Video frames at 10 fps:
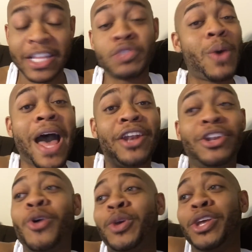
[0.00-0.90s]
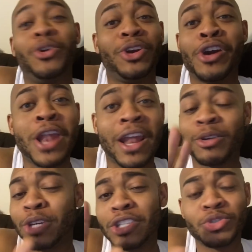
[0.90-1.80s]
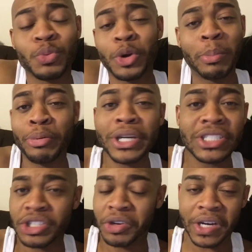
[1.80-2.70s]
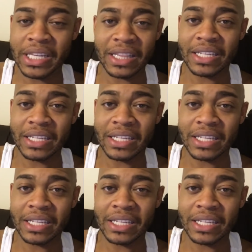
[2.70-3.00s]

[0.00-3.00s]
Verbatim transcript: That's why I don't get on here and I don't get real preachy or anything